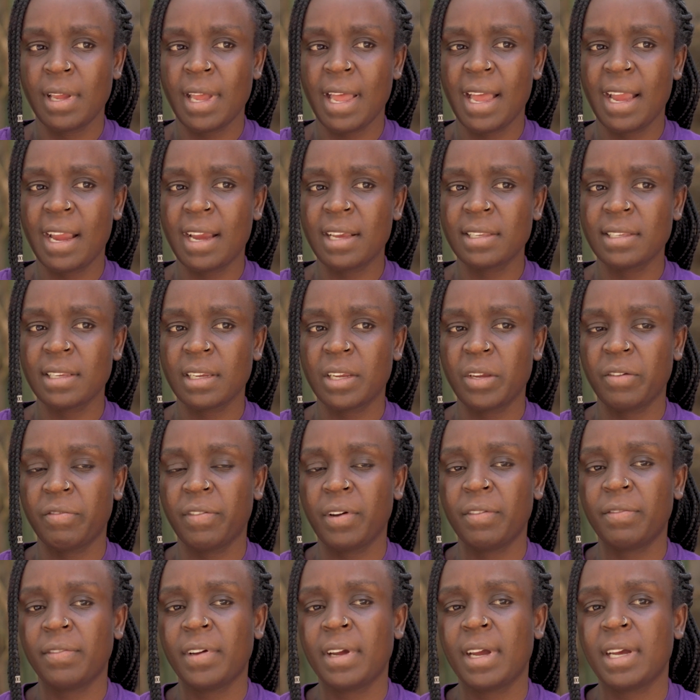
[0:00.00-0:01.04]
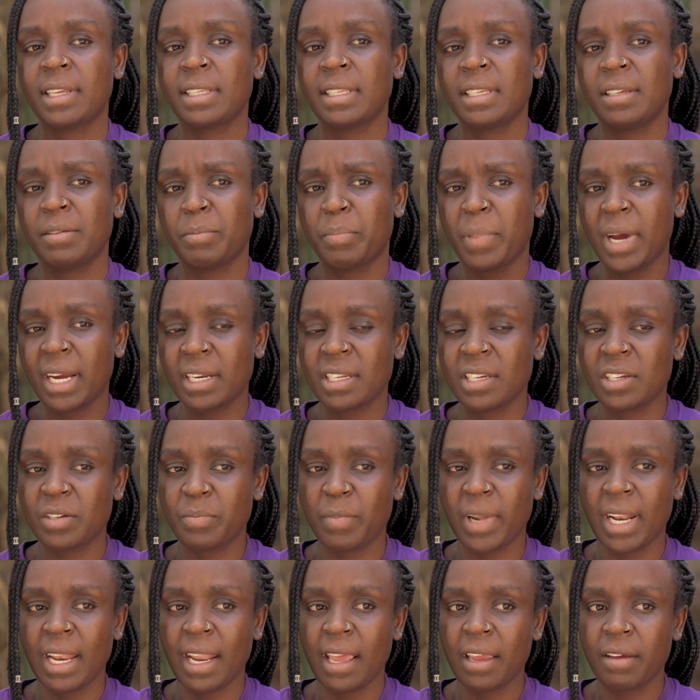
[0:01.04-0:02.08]
Angaza Kifafa has
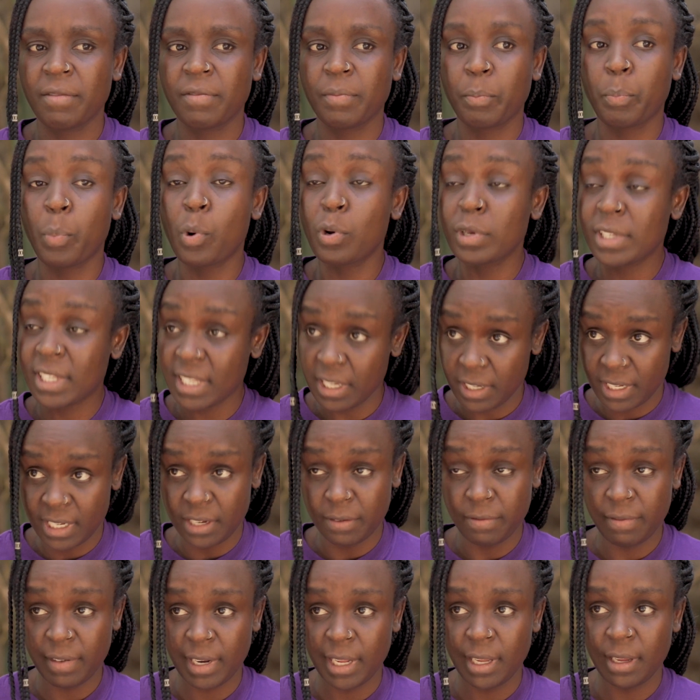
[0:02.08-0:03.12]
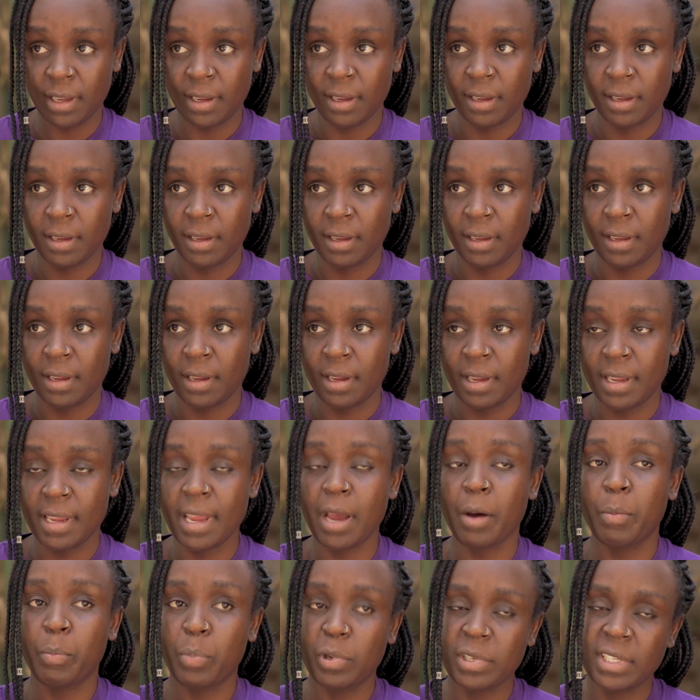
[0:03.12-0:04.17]
impacted my life positively.
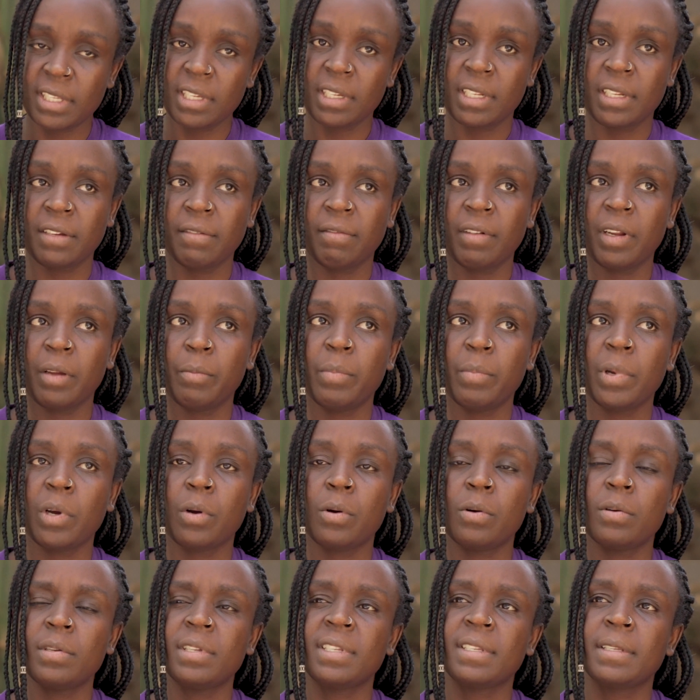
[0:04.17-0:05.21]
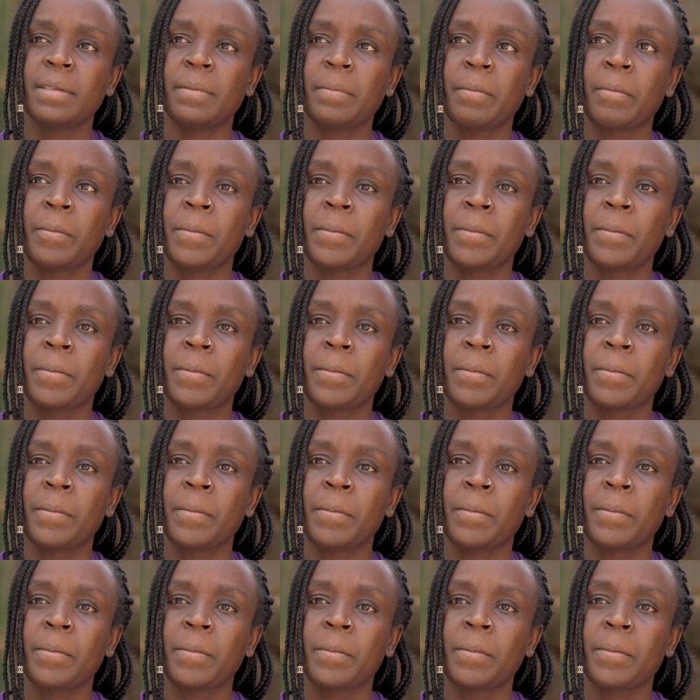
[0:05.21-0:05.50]
Yeah, positively, because